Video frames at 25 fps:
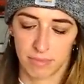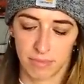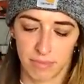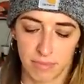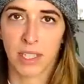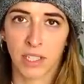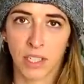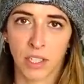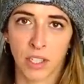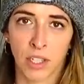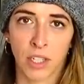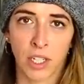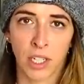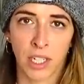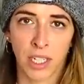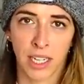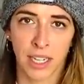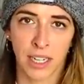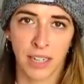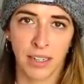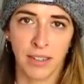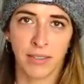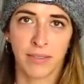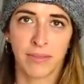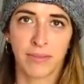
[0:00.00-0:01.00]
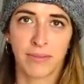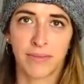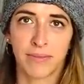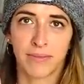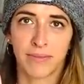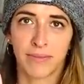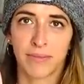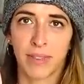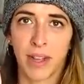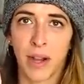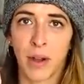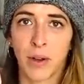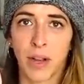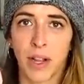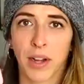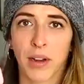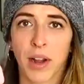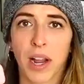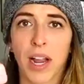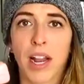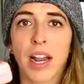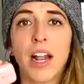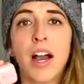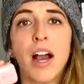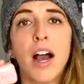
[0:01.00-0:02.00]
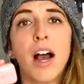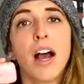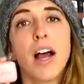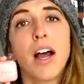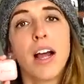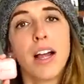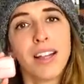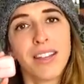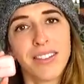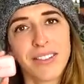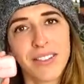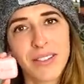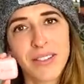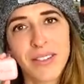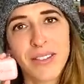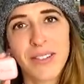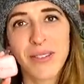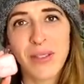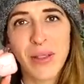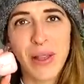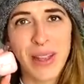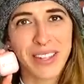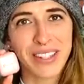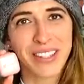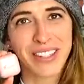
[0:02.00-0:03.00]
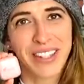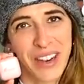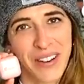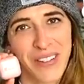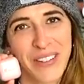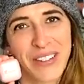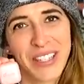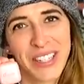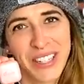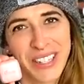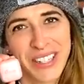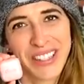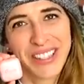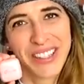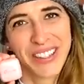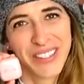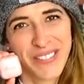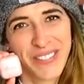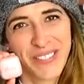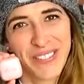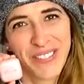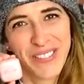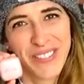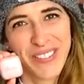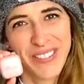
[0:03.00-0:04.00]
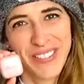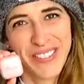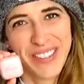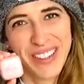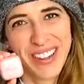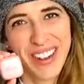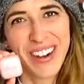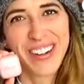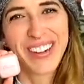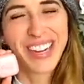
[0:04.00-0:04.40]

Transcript: Does it look clean? Mm -hmm. Okay, great. Is stuff still in the... Mm -hmm.